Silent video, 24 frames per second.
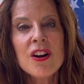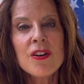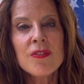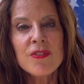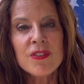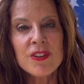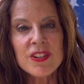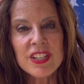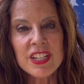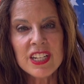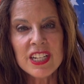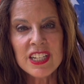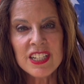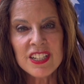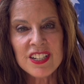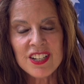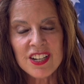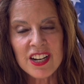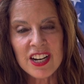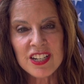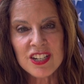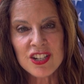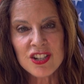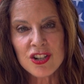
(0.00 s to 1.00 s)
for the
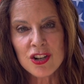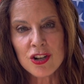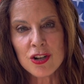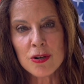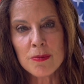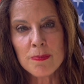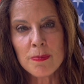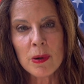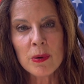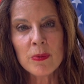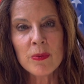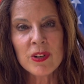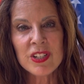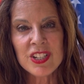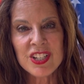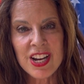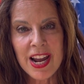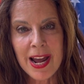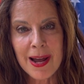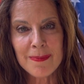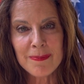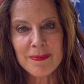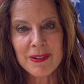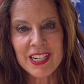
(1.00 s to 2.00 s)
inside scoop on what's
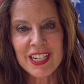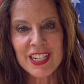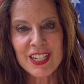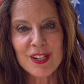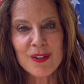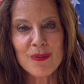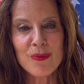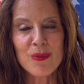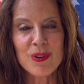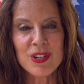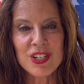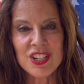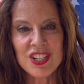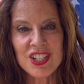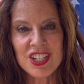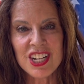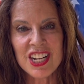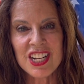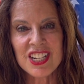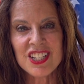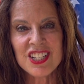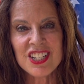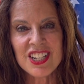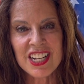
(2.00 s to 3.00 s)
happening with
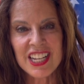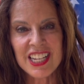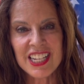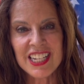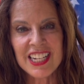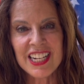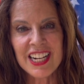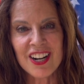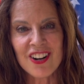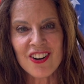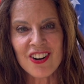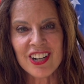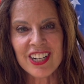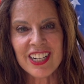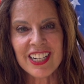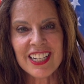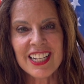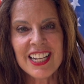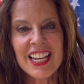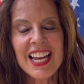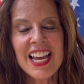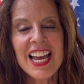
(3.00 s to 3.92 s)
Siesta Key area.